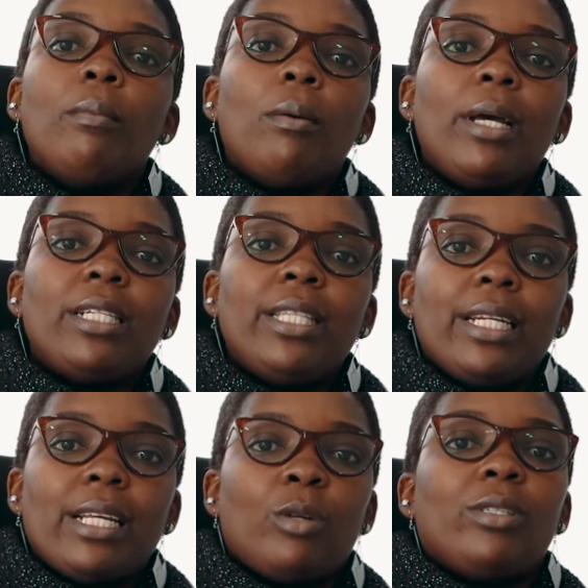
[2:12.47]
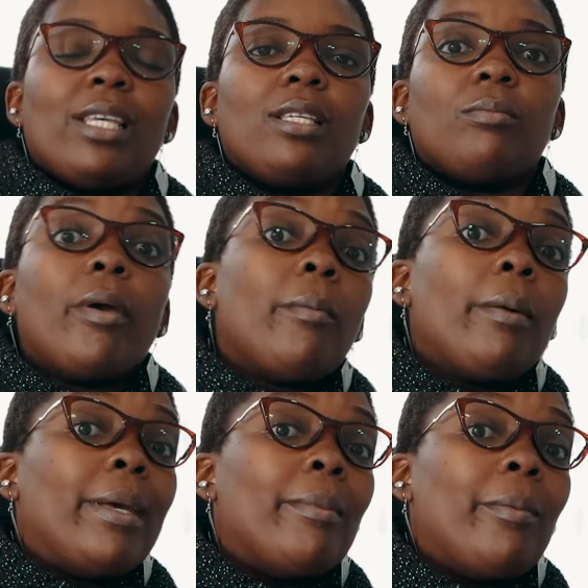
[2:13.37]
moment the tout says beba,
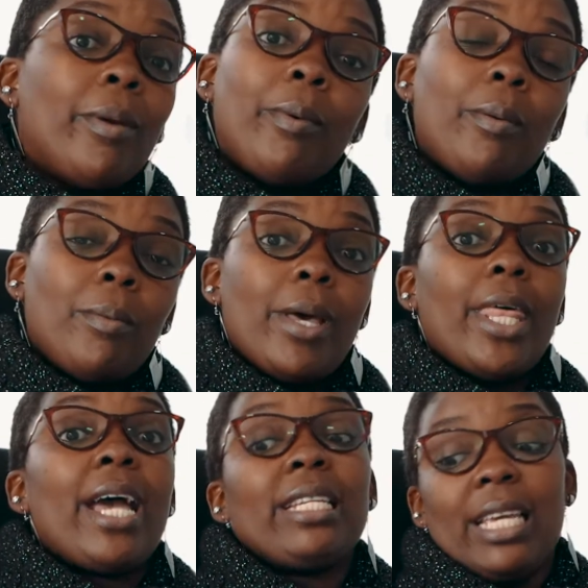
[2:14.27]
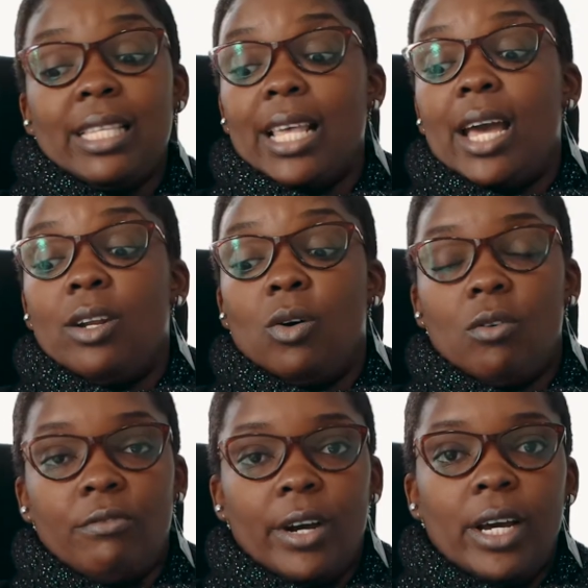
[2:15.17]
beba, beba, beba, that is an
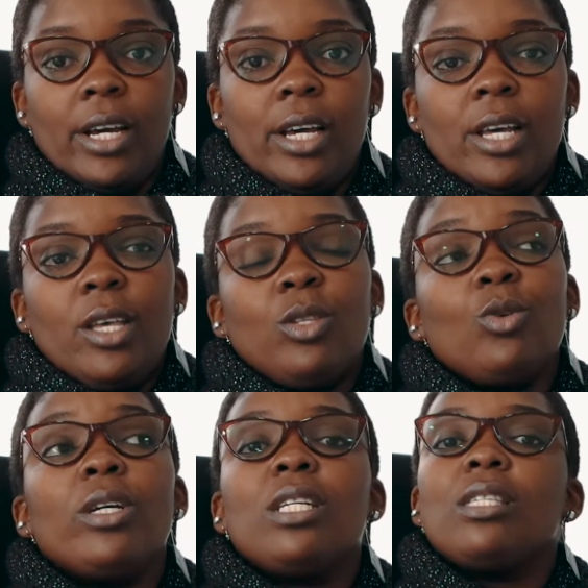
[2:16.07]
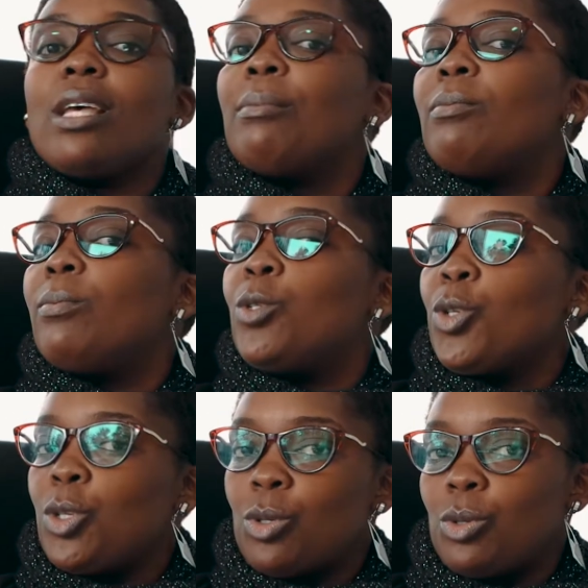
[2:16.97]
offer. So it is up
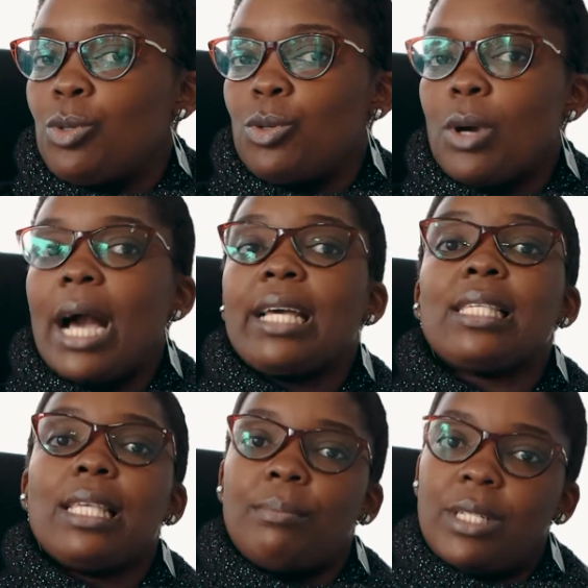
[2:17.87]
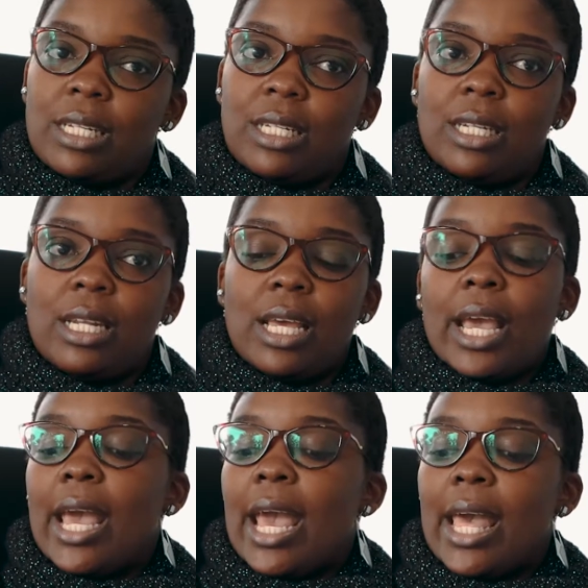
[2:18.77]
to you to accept it.
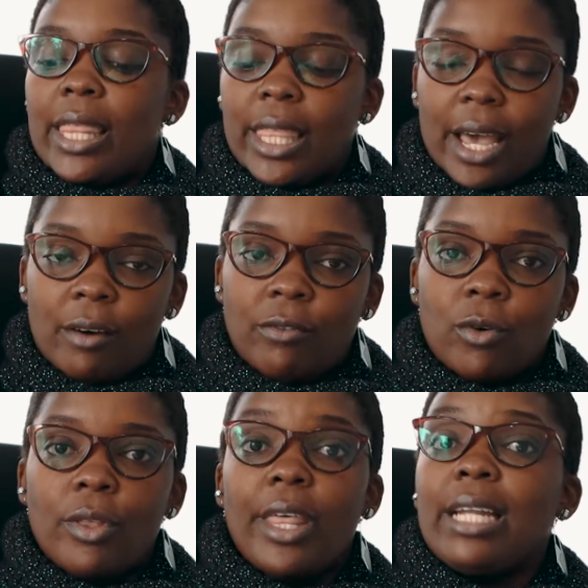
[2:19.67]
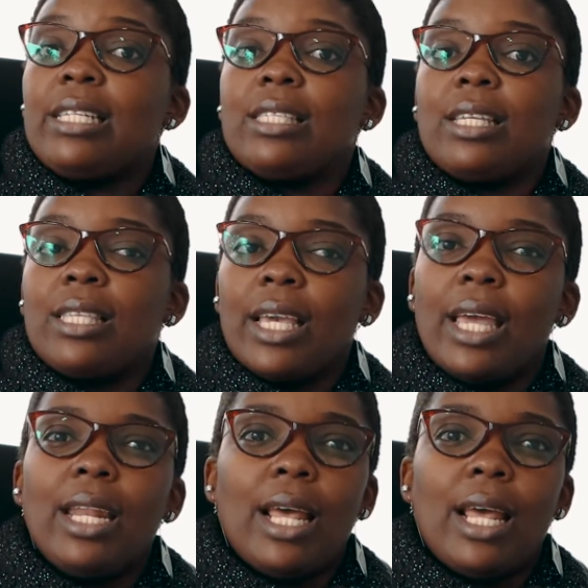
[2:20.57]
And therefore, that is the second